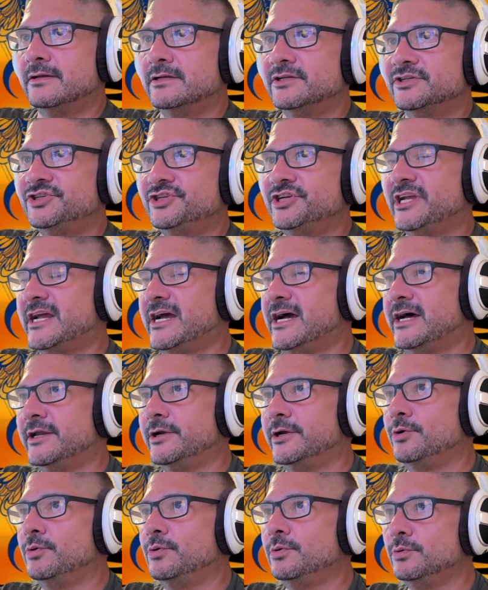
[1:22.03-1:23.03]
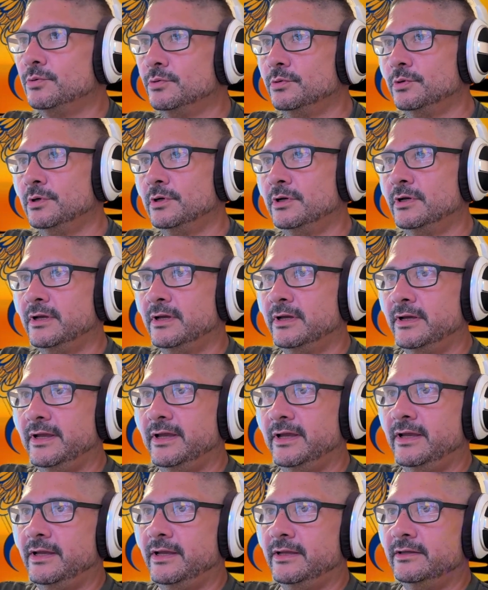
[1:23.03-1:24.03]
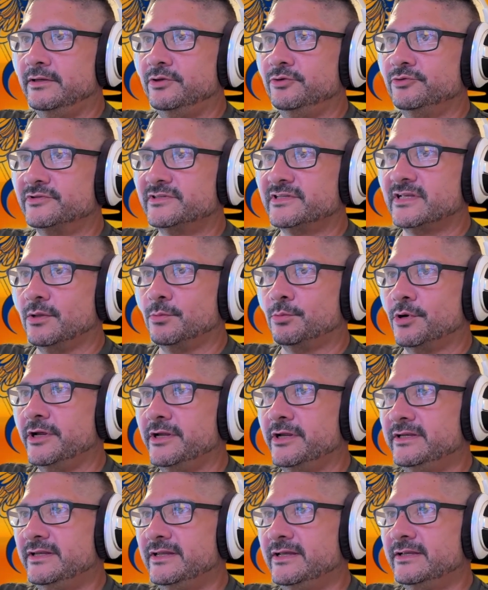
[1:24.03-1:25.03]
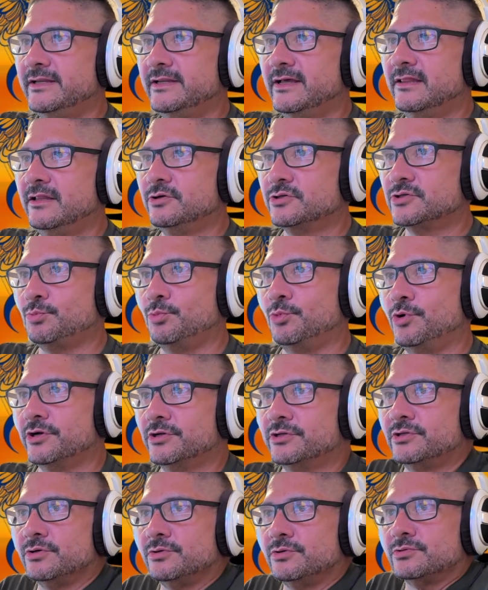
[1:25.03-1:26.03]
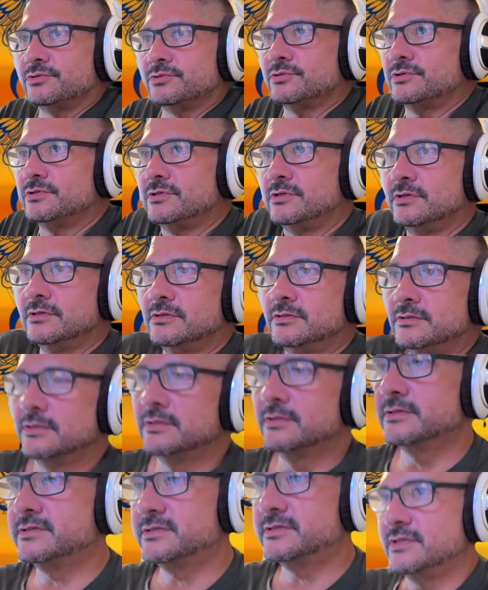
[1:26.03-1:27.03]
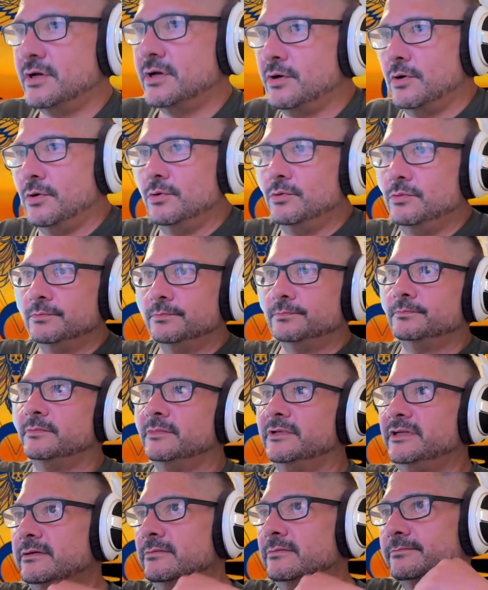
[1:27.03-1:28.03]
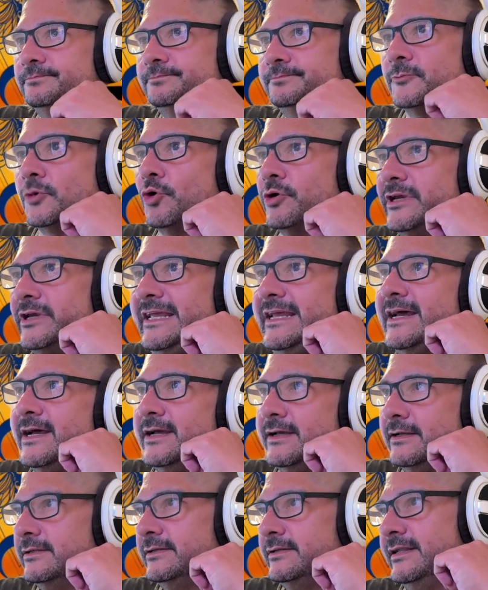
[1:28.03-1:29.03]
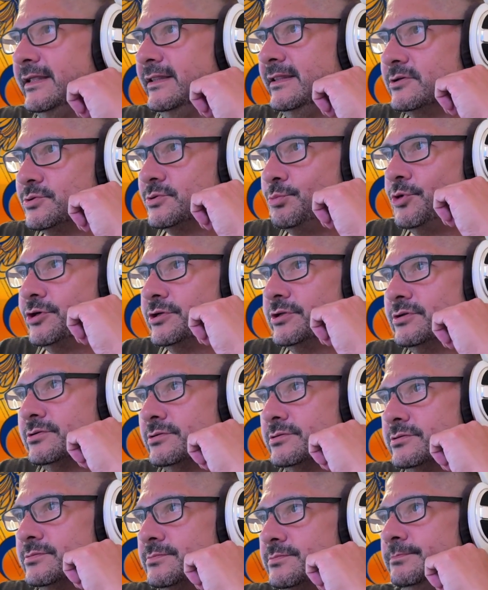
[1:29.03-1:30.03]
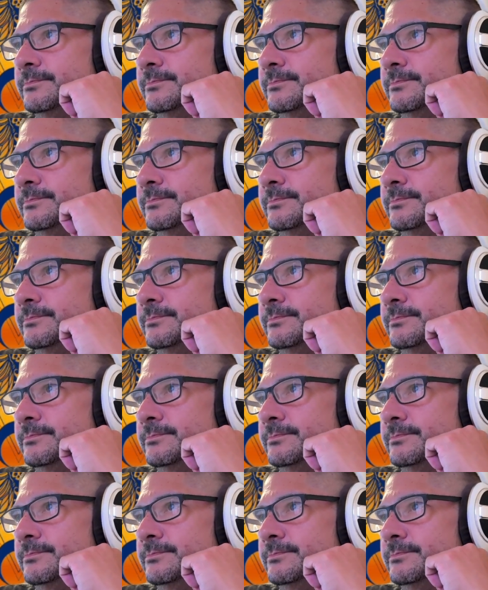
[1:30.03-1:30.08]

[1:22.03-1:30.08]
Chicano, and do celebrate Dia de los Muertos. So, or Dia de los Muertos.